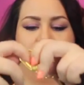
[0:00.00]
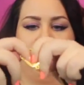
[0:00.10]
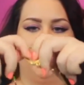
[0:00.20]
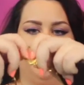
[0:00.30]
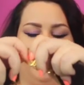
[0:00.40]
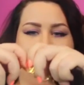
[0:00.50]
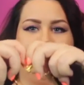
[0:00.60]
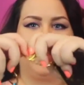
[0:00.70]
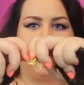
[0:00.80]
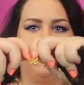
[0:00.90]
So like even if
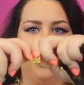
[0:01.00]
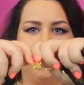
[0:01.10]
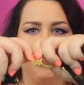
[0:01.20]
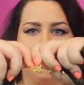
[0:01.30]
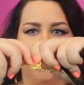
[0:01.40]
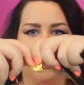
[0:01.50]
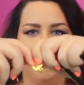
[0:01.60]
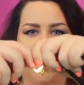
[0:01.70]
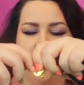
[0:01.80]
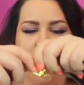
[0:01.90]
I like push as hard
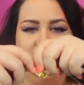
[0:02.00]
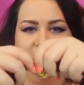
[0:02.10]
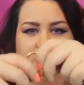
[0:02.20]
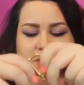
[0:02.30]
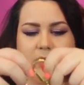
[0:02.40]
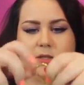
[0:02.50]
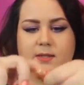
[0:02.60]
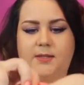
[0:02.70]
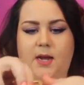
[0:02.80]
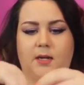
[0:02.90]
as I want, it
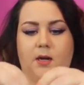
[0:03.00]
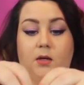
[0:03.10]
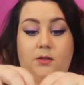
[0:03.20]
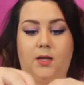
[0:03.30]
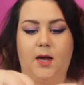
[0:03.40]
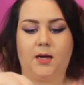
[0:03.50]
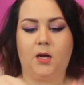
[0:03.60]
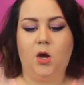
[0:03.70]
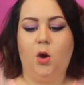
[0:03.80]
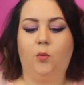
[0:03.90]
still is not going to unlock,